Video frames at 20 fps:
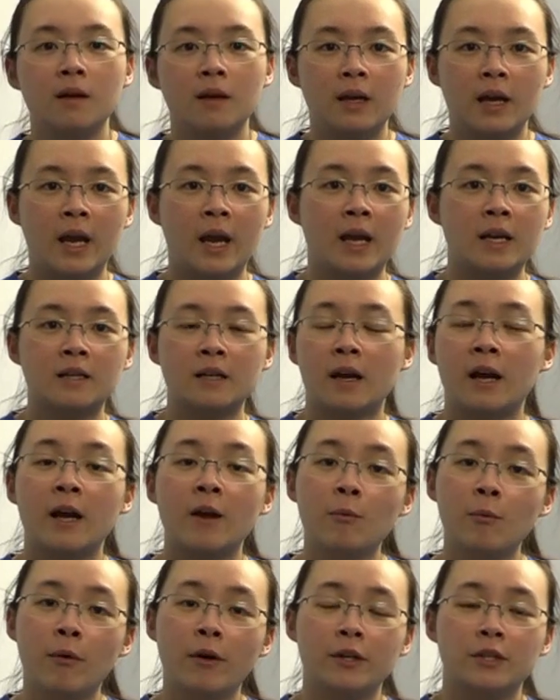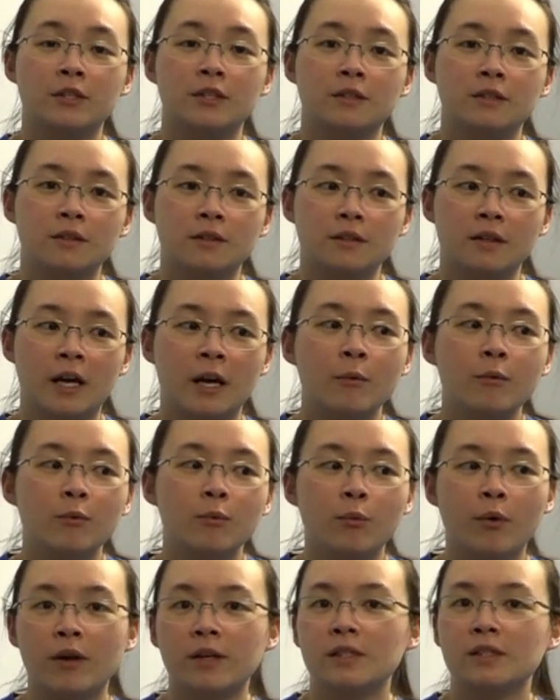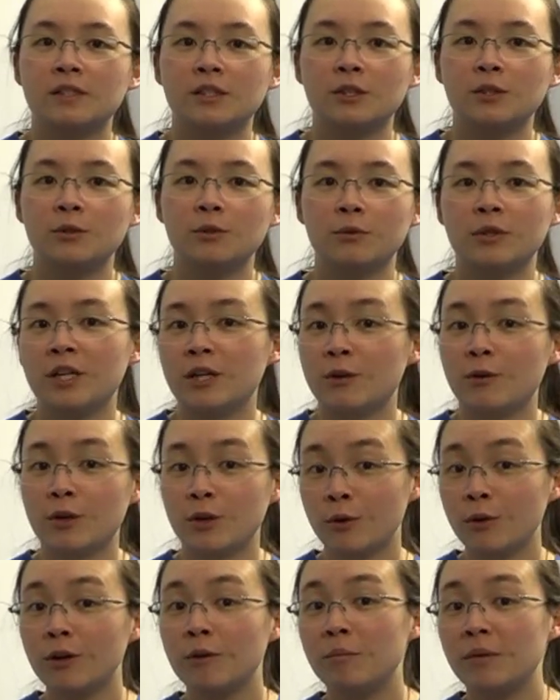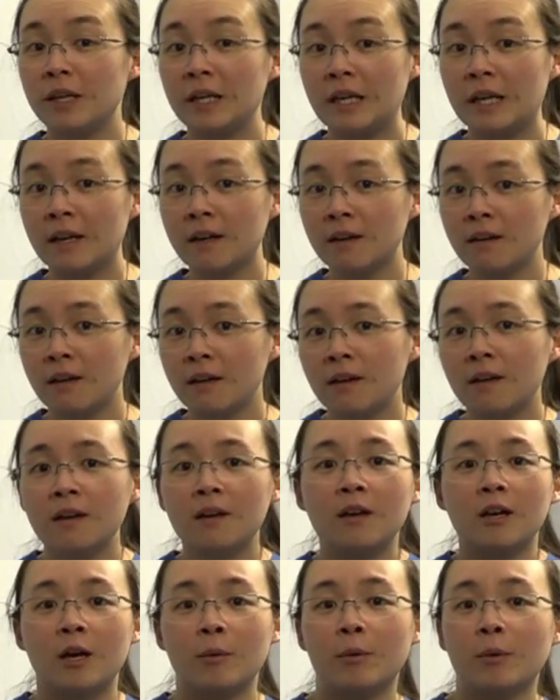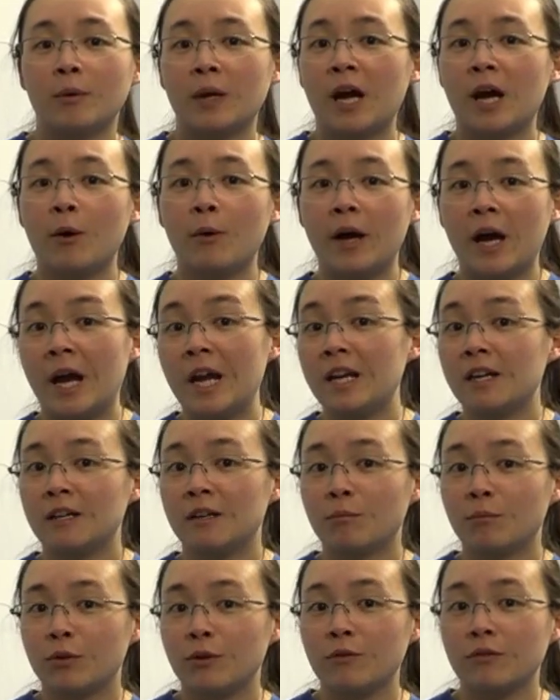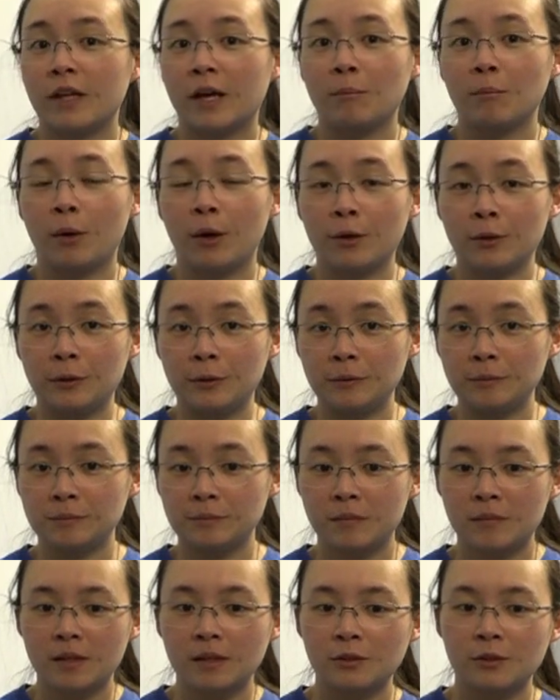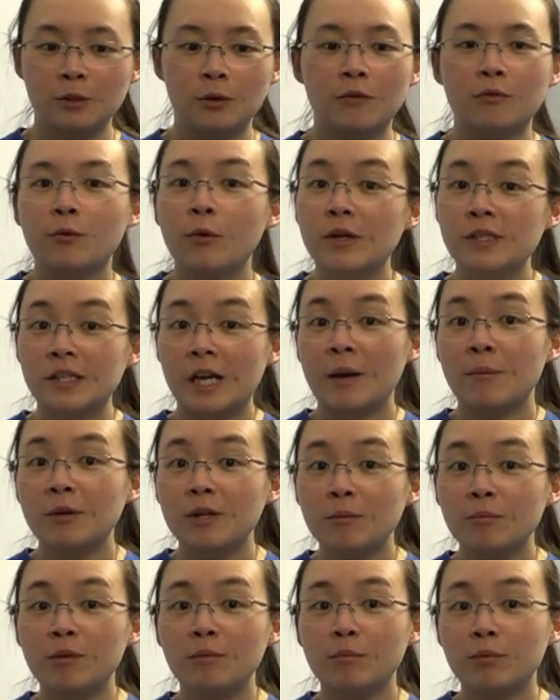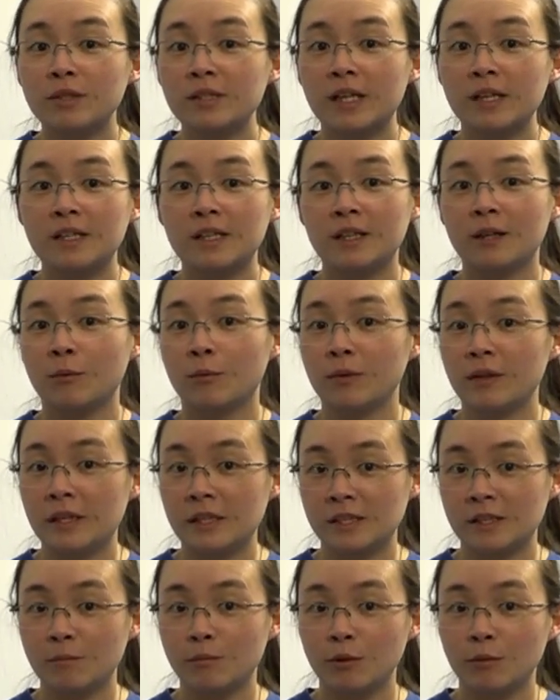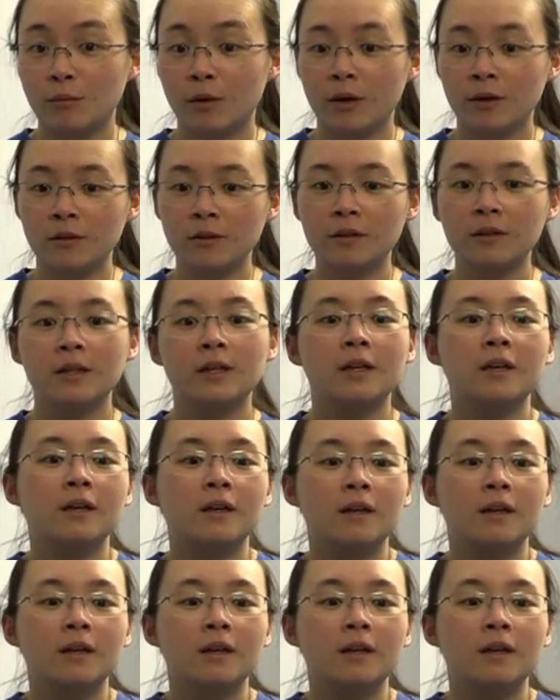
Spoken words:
And I would want to hear your opinion about how I can improve that model. So of course, I'm going to be presenting a really simple model.